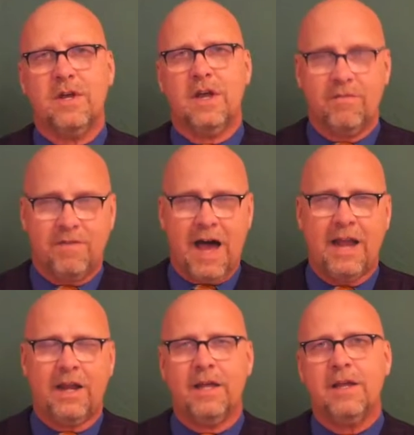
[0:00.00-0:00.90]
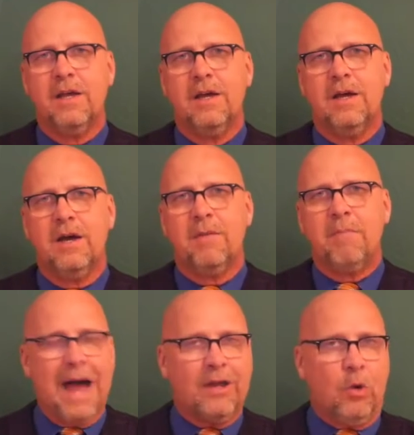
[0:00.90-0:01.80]
And finally,
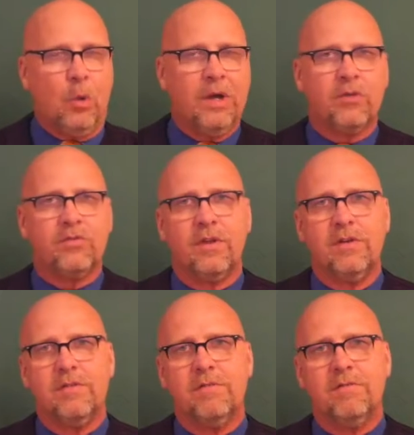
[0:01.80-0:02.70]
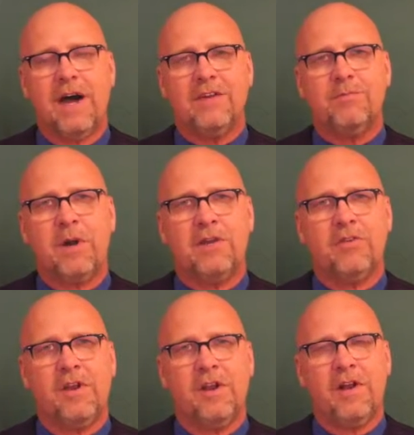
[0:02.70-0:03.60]
Michael Wilson, vice
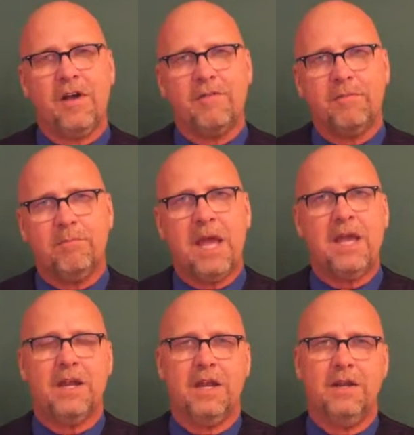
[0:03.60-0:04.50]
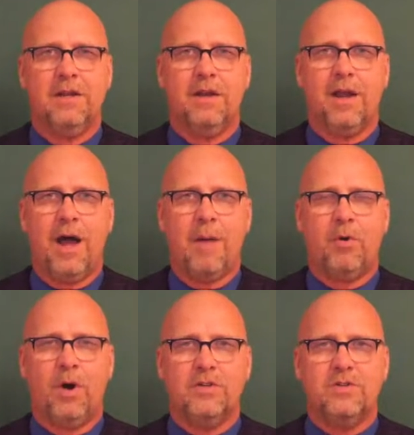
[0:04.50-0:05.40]
president of Mayodan
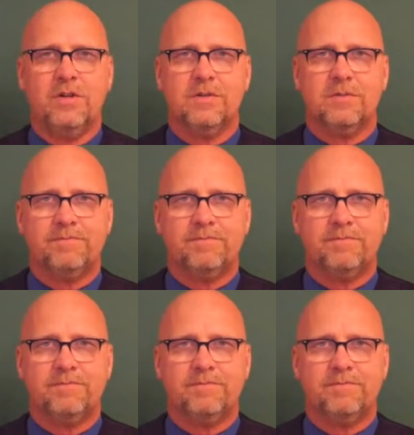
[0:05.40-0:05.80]
operations.